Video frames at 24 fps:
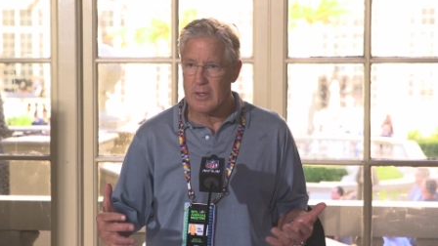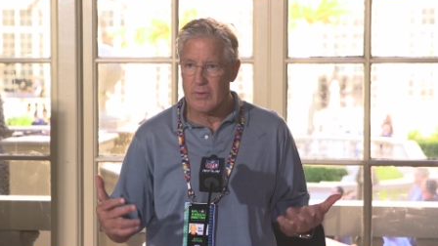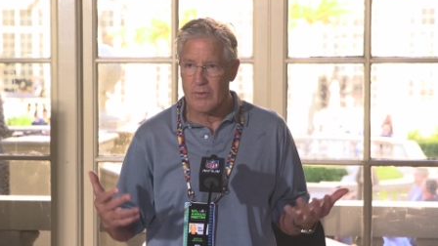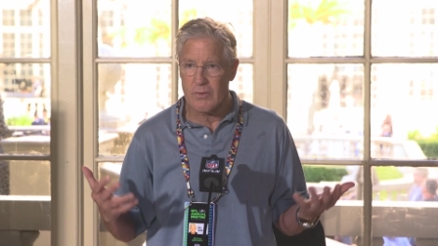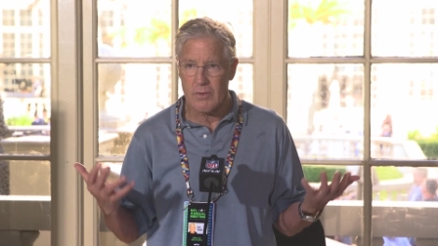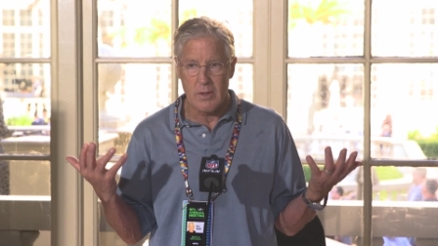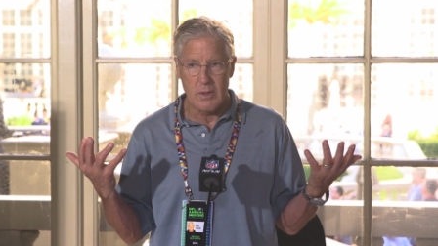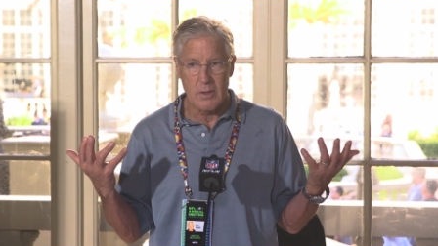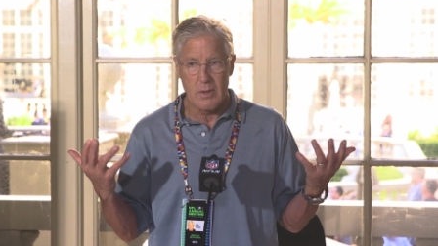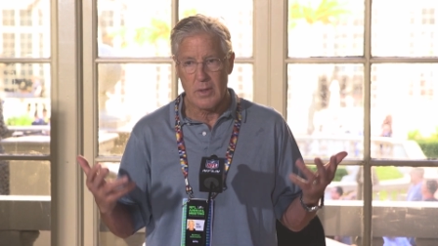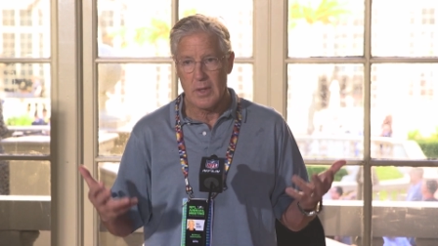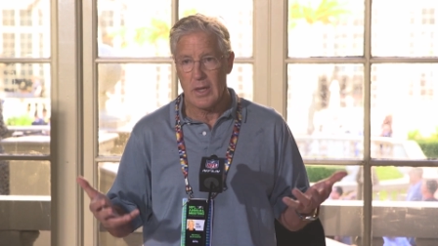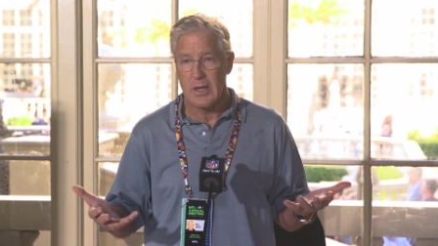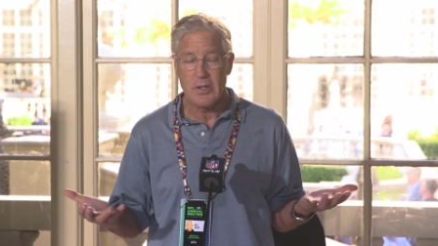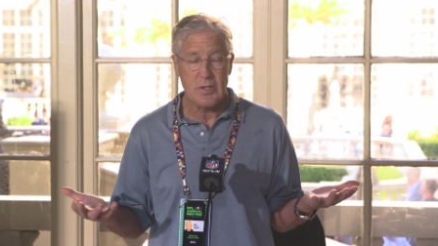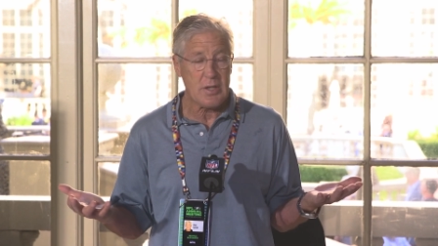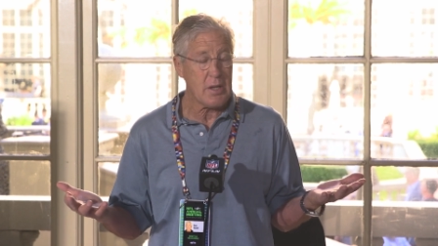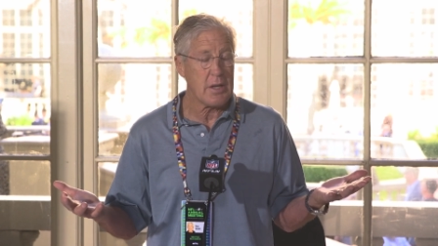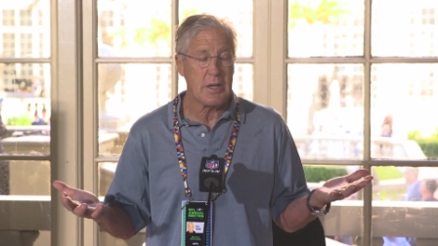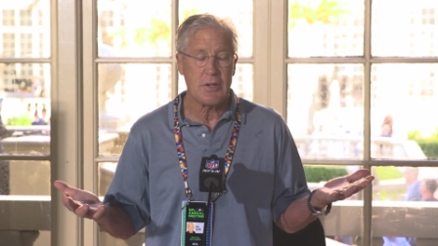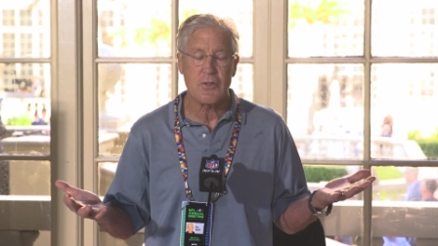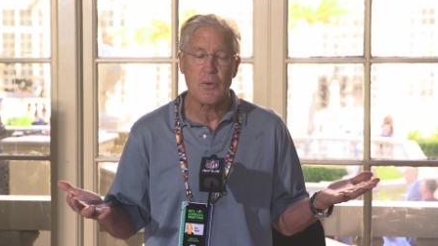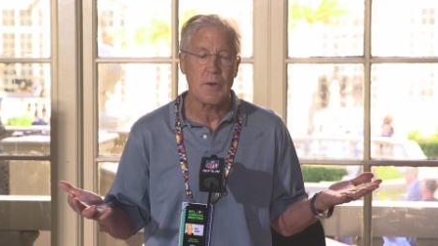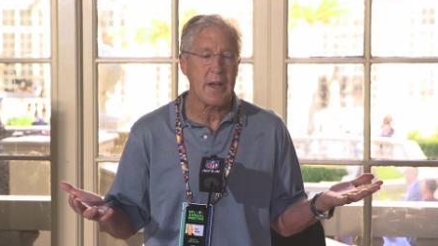He's he's,
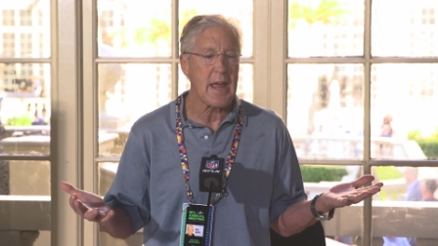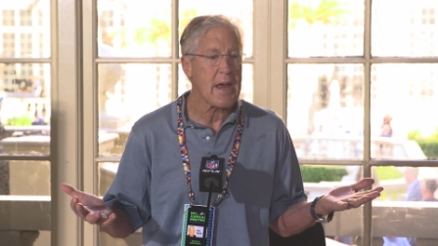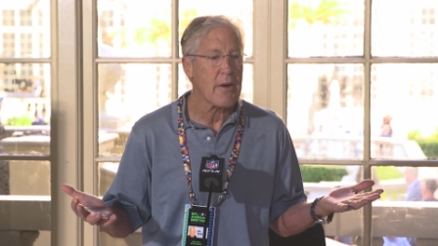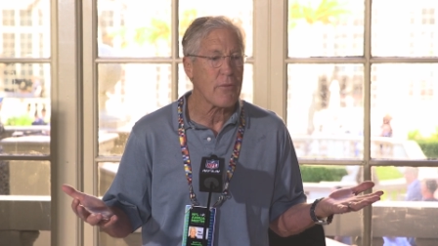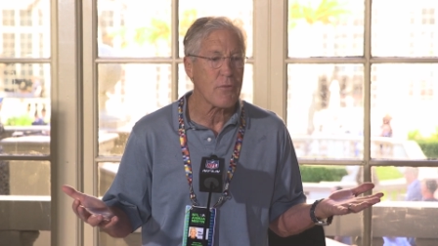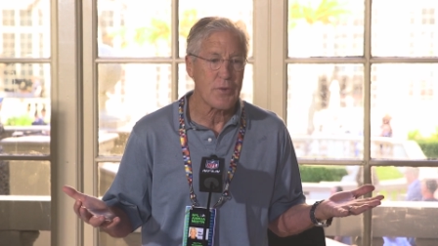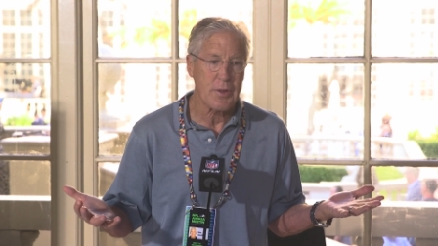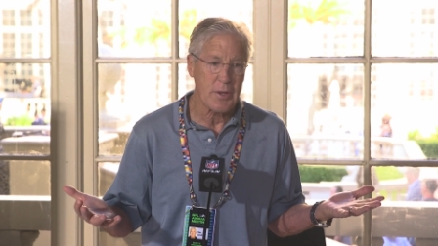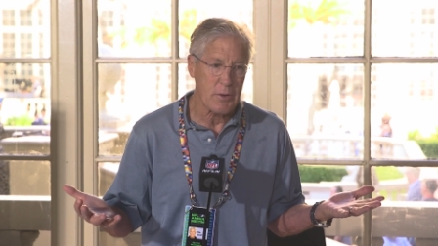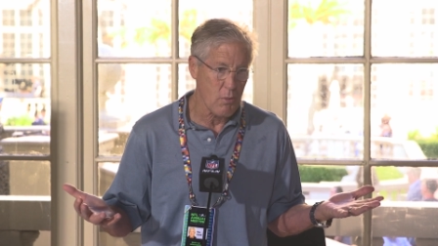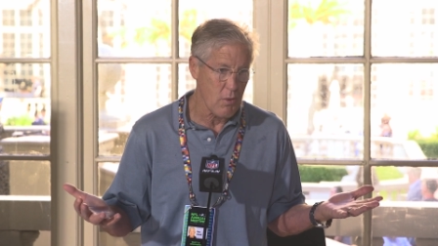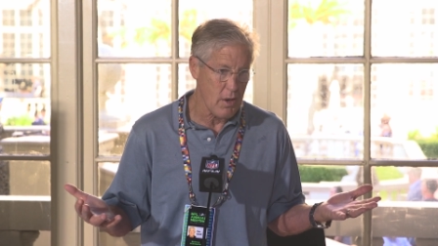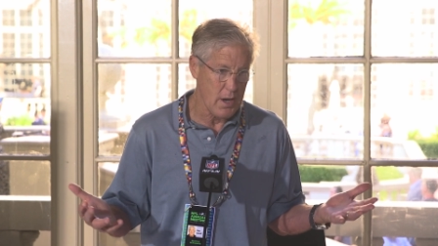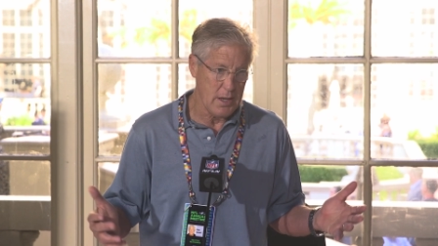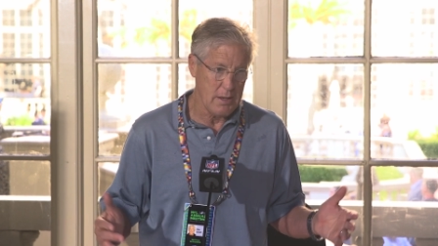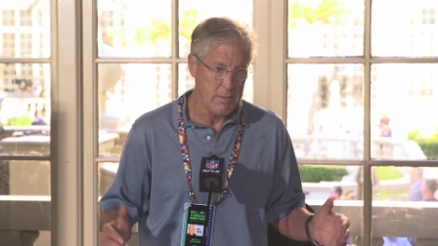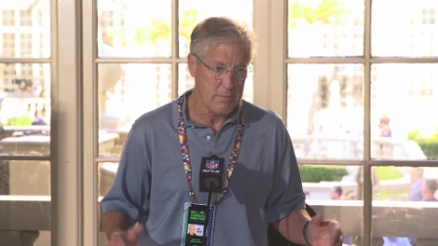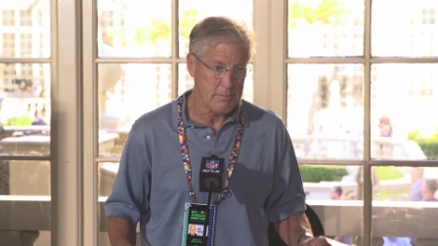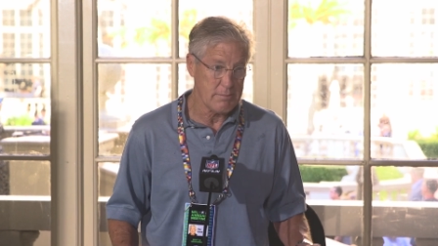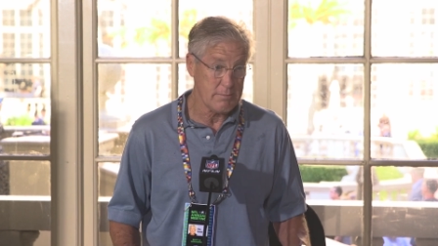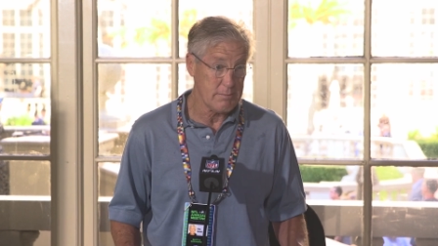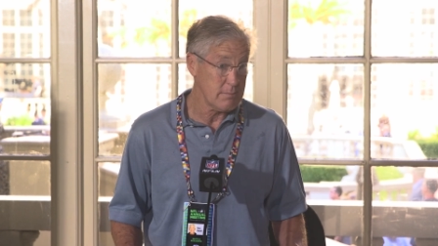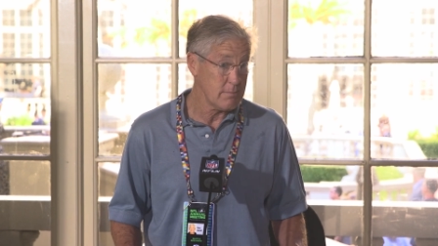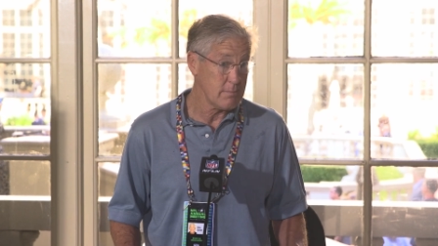done, he's doing everything right.
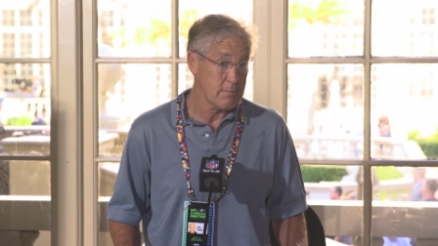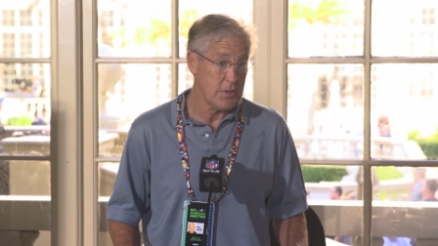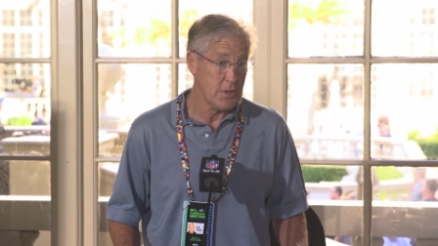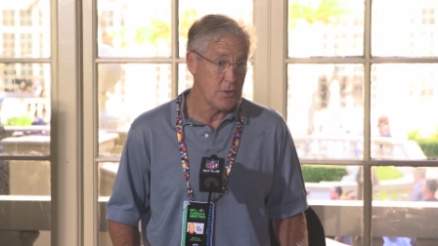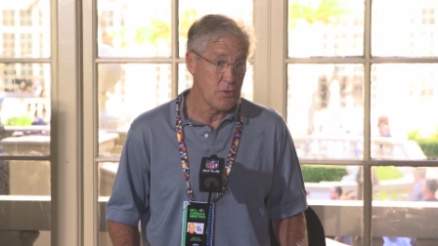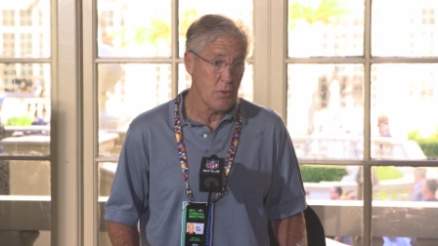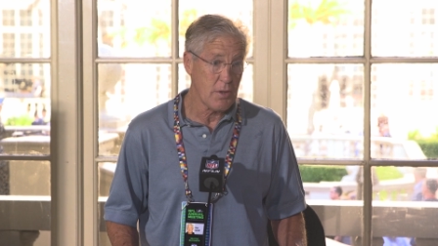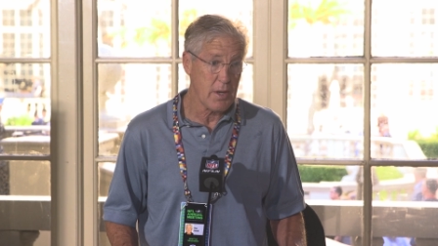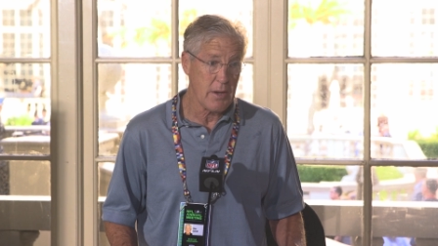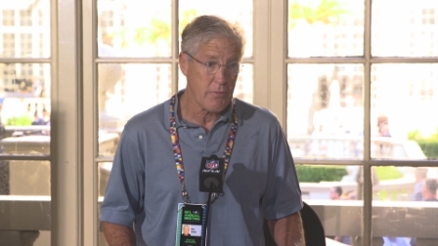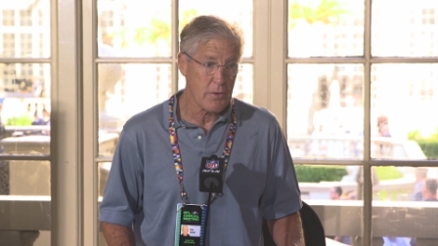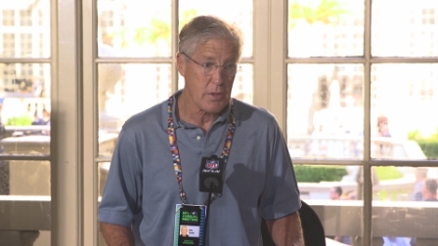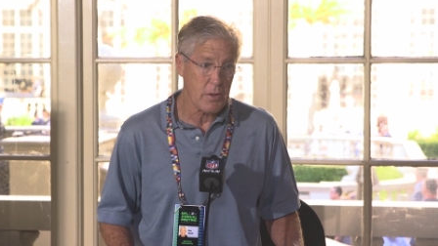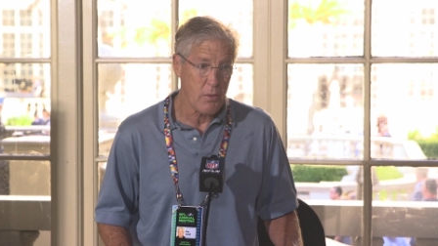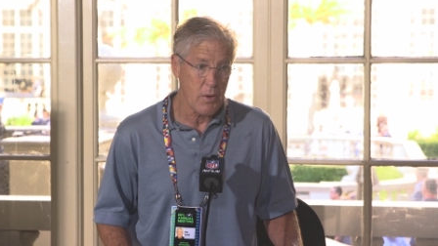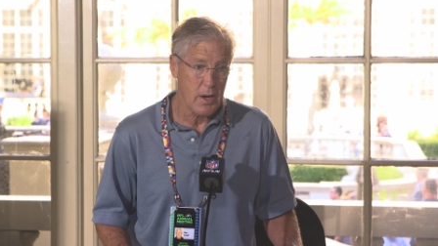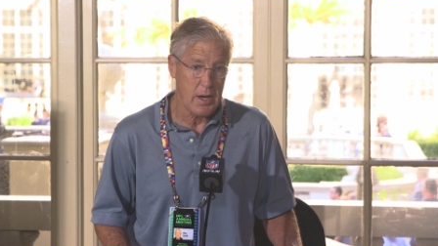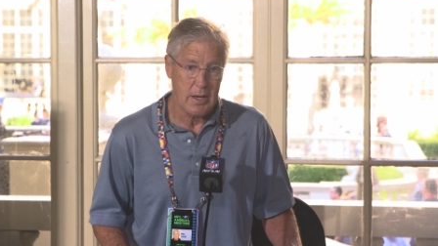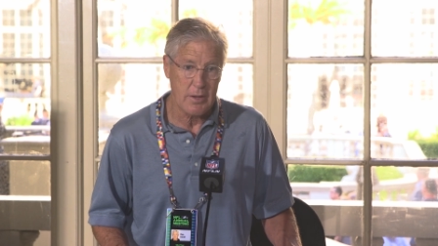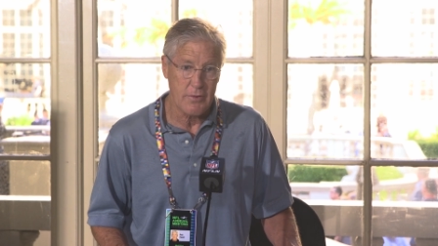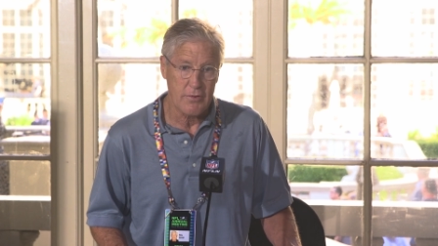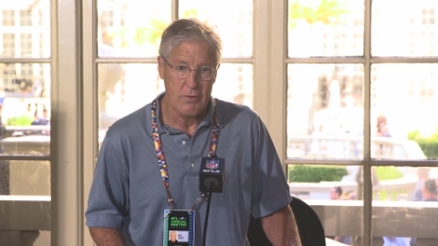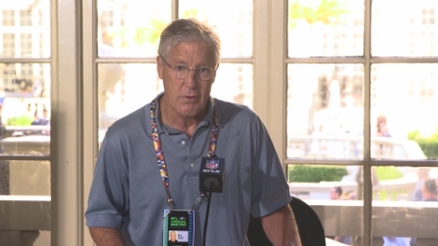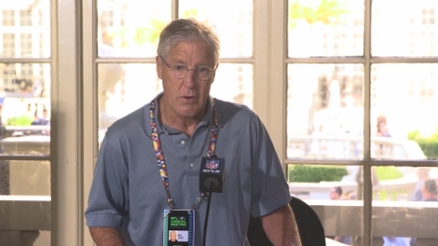He's doing everything
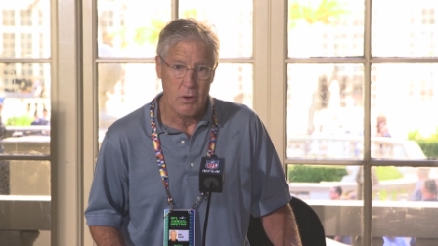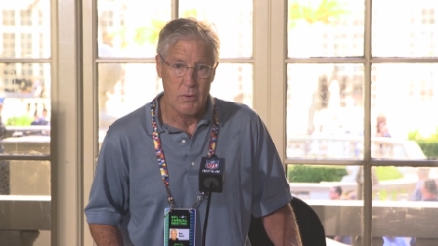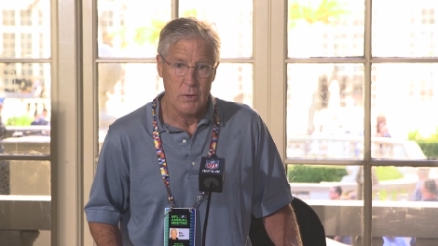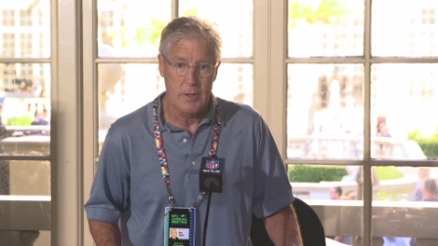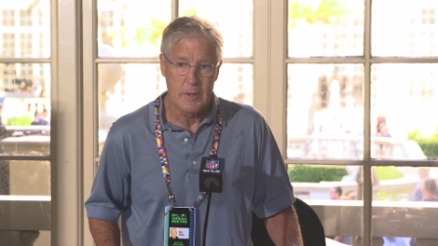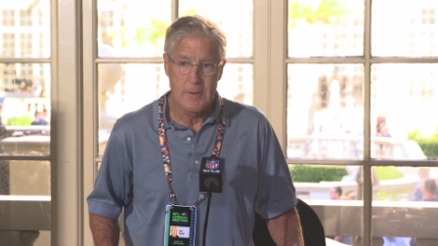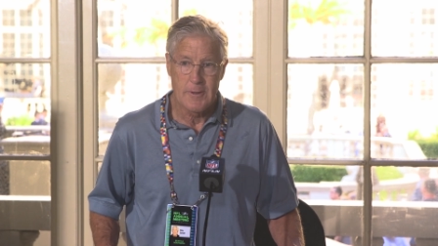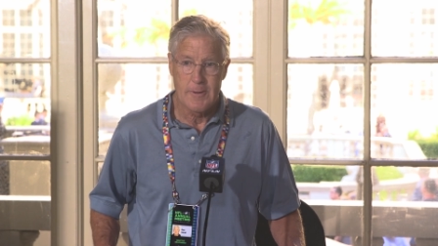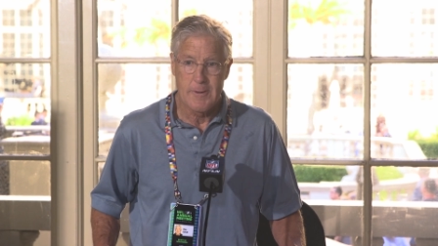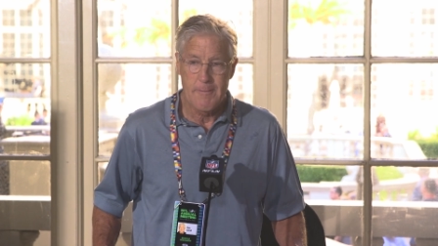right. So.